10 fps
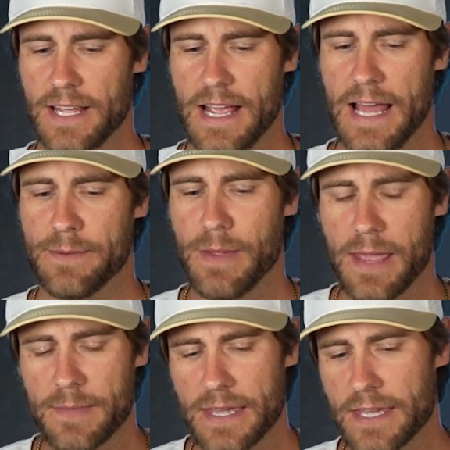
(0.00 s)
And
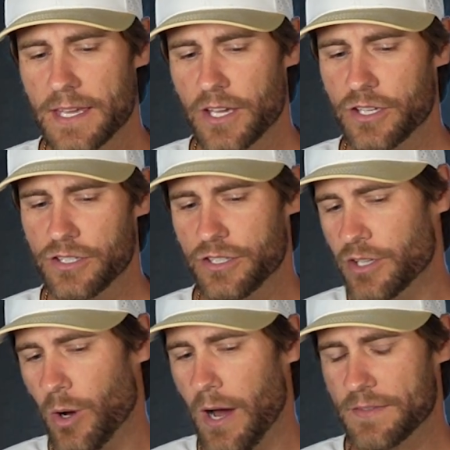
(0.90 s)
maybe,
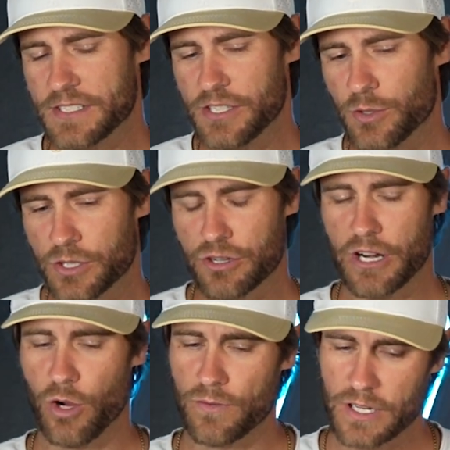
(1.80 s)
obviously you can try
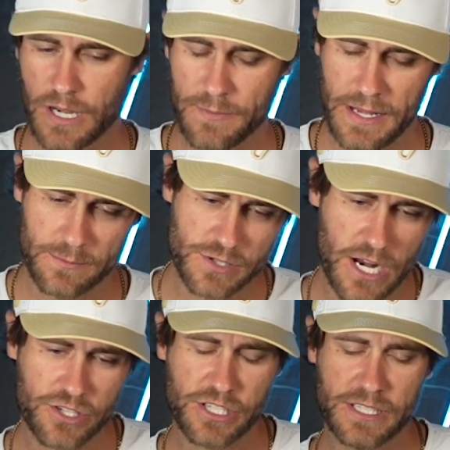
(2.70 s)
to overcome that
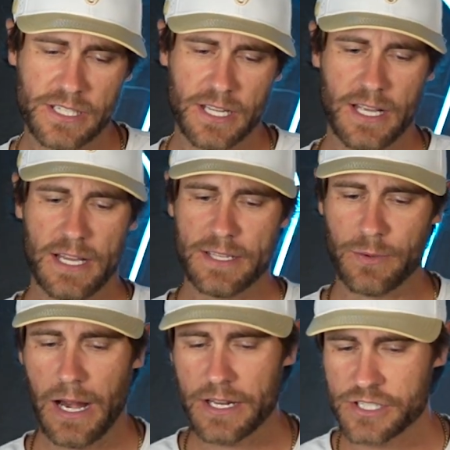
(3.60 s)
objection.
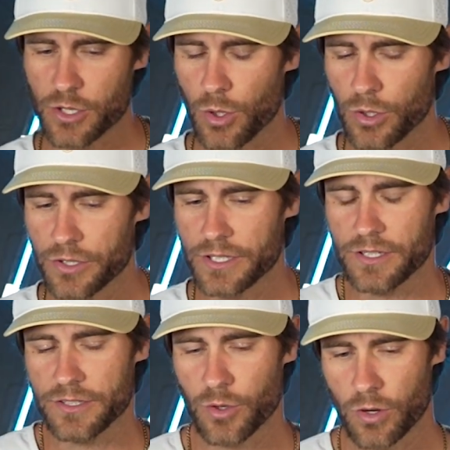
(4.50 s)
When I sold
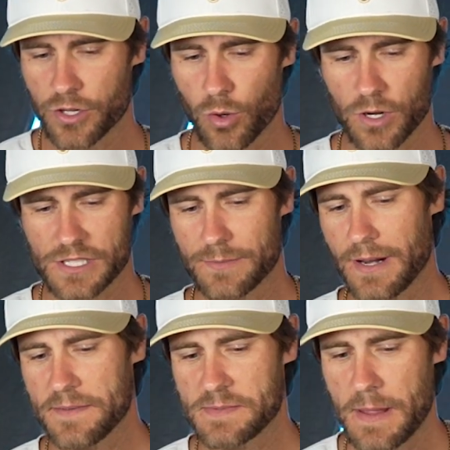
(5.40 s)
door to door,
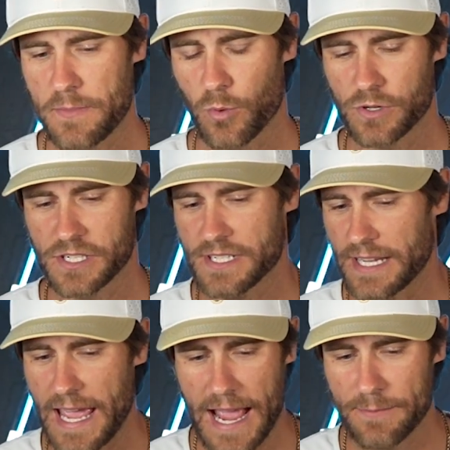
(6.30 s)
sometimes people were just like,
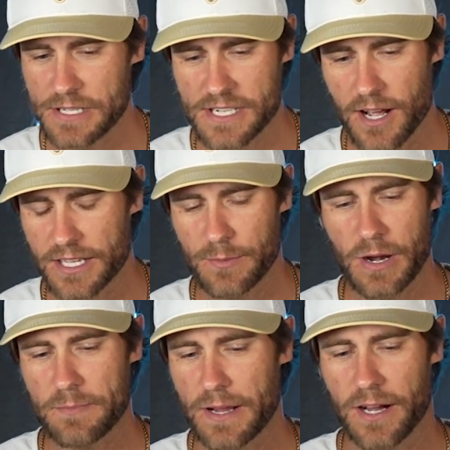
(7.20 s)
hey, I'm just not going to
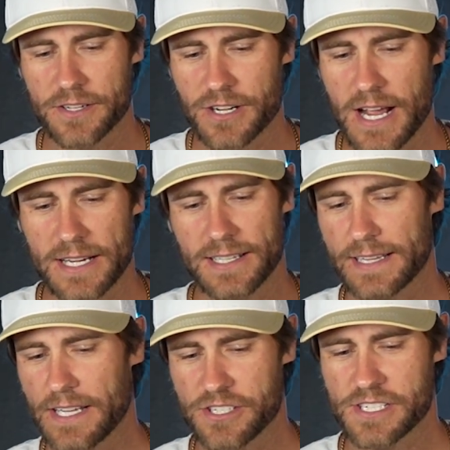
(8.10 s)
break my contract. Like,
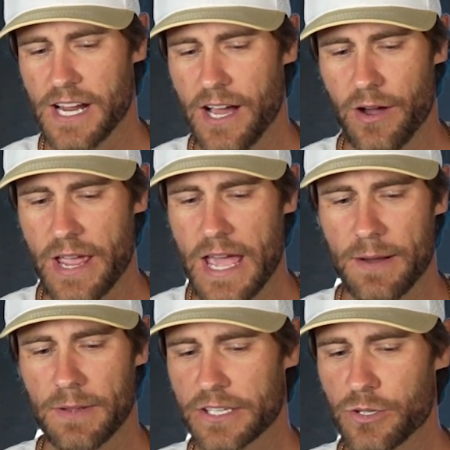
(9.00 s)
that's just not how I
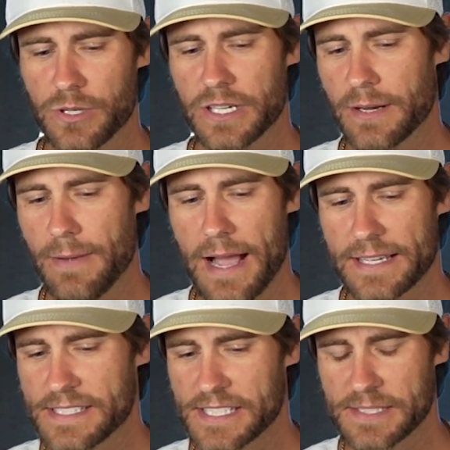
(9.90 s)
am. Like, you can come back
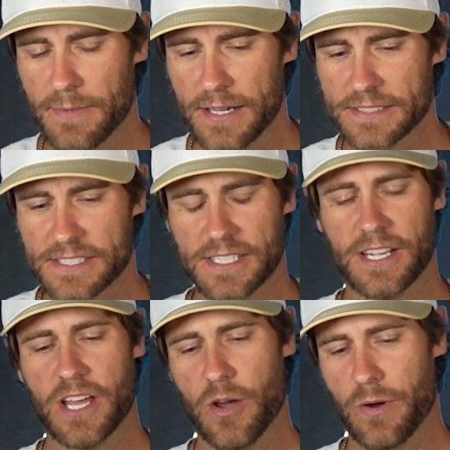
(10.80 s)
in 6 months
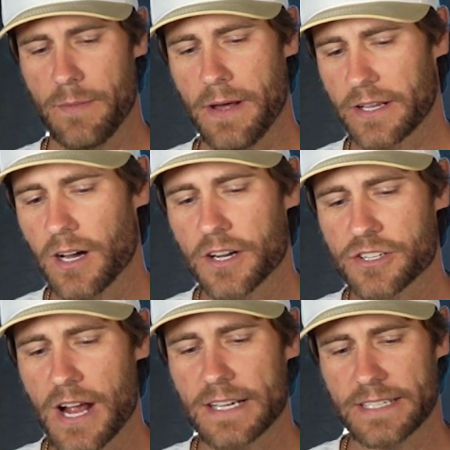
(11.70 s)
when I'm out of
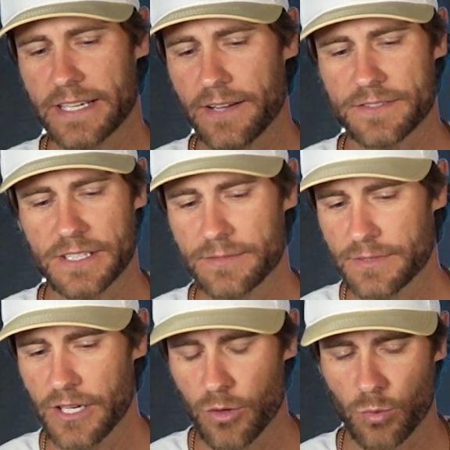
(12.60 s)
contract. I'd love
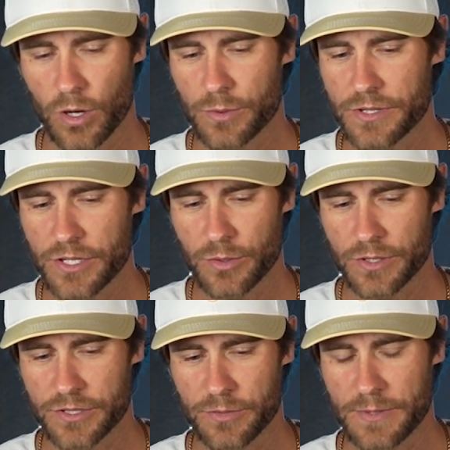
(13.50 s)
to, work with you or
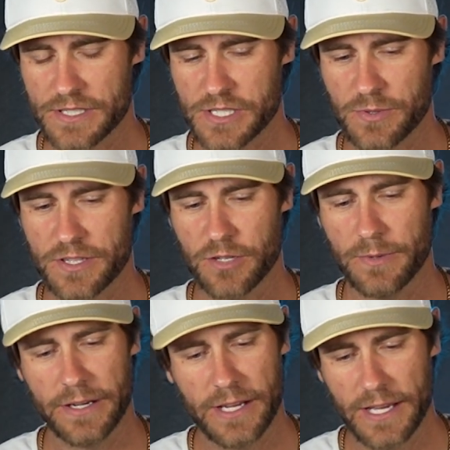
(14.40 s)
do business with you,
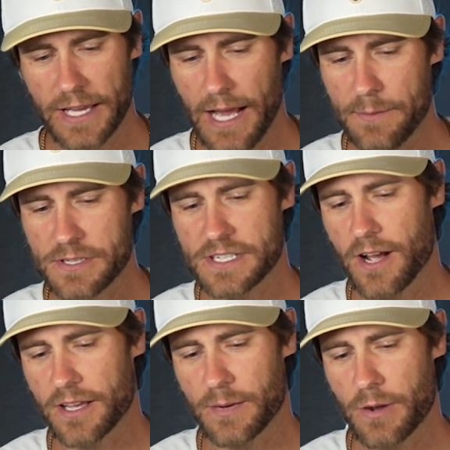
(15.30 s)
but I'm just
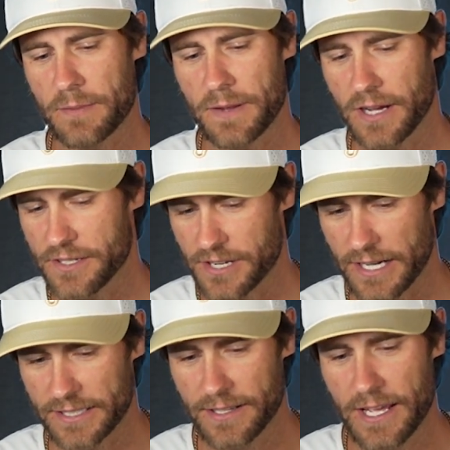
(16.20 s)
not going to break my contract.